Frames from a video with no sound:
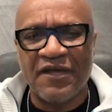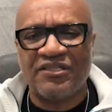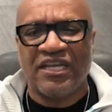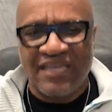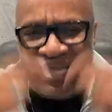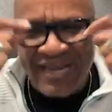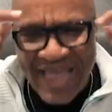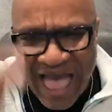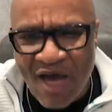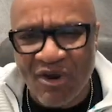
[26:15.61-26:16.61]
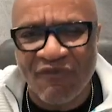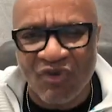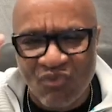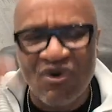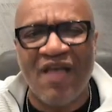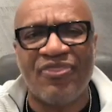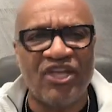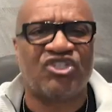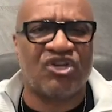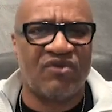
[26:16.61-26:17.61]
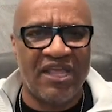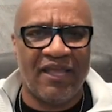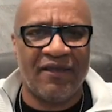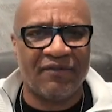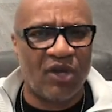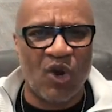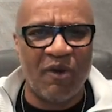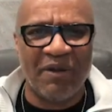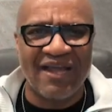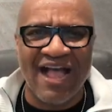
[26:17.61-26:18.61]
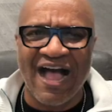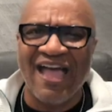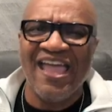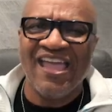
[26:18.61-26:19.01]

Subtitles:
to getting out of the rut that you're in. Glory be to God.